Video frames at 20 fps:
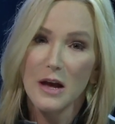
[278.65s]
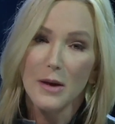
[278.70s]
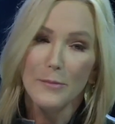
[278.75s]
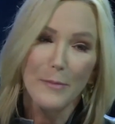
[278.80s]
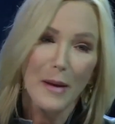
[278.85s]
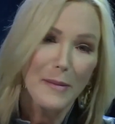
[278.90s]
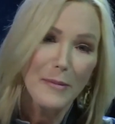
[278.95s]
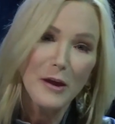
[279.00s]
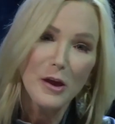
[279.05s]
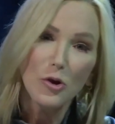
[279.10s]

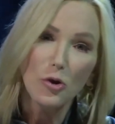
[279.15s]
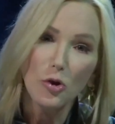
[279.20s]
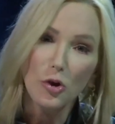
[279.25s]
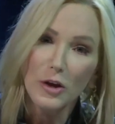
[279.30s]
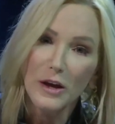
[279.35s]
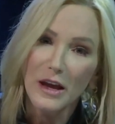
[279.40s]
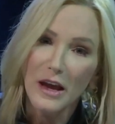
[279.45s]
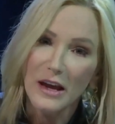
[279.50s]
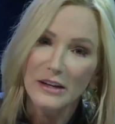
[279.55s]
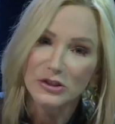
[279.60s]
Maybe you're
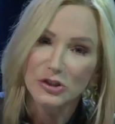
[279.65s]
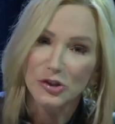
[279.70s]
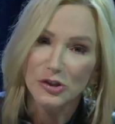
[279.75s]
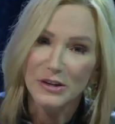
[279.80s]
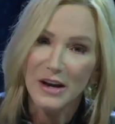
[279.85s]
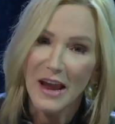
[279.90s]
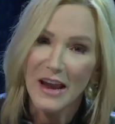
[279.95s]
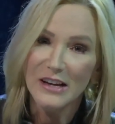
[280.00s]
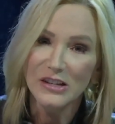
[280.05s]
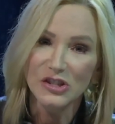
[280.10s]
looking at your
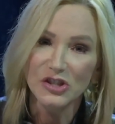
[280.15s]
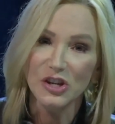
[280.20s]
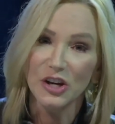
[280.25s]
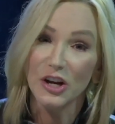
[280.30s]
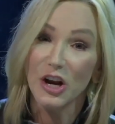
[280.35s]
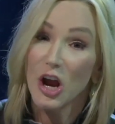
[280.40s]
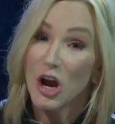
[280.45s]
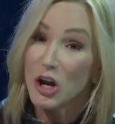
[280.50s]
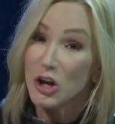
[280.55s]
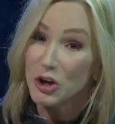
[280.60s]
nation.
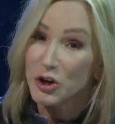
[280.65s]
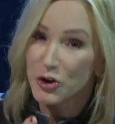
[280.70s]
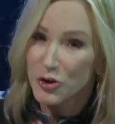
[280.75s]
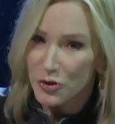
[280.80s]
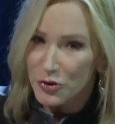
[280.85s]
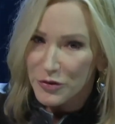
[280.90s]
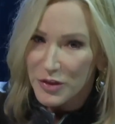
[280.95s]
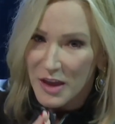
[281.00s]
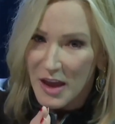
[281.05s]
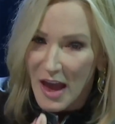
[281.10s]

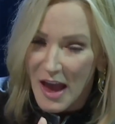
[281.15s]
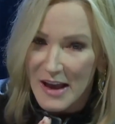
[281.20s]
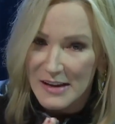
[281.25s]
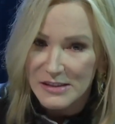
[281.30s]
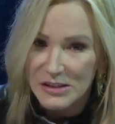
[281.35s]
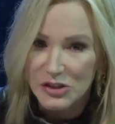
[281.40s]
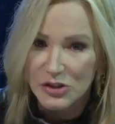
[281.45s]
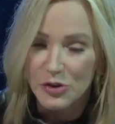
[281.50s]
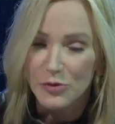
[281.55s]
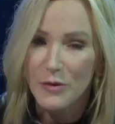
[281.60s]
You're the
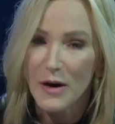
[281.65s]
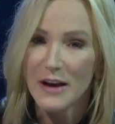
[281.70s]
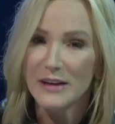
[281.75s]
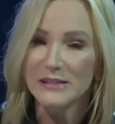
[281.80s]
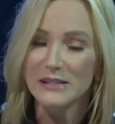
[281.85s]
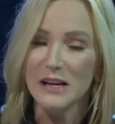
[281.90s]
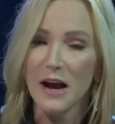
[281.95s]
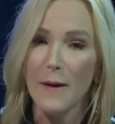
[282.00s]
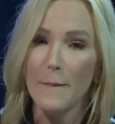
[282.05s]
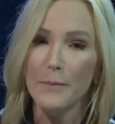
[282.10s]
Esther
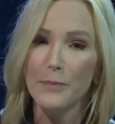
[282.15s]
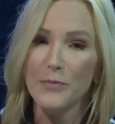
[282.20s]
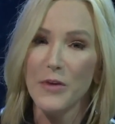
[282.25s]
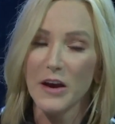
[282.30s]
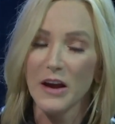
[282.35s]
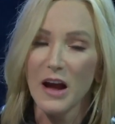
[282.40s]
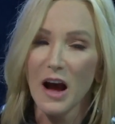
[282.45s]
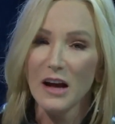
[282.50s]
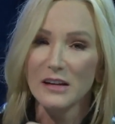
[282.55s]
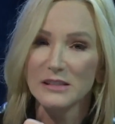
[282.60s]
raised up
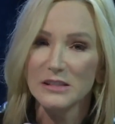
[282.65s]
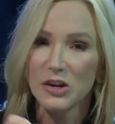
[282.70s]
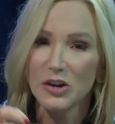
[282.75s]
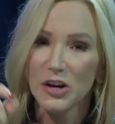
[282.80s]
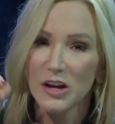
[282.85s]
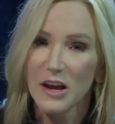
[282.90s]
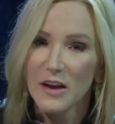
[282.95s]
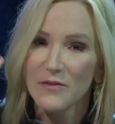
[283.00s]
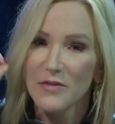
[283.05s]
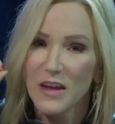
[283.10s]
that God's going to
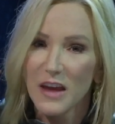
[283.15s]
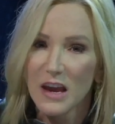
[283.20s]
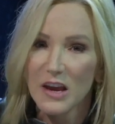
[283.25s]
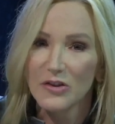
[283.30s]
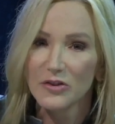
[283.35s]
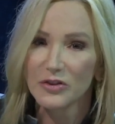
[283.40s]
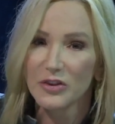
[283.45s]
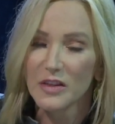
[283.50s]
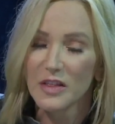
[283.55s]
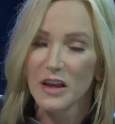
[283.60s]
give the ear
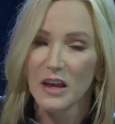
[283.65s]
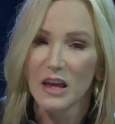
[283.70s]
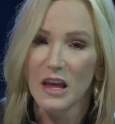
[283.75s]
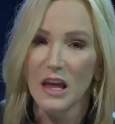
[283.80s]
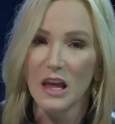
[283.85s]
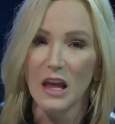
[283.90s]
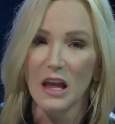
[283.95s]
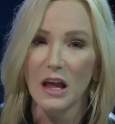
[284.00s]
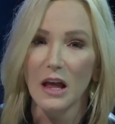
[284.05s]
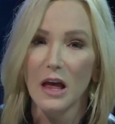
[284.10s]
to the
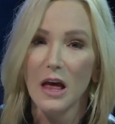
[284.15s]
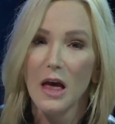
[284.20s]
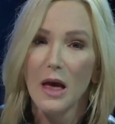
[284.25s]
king.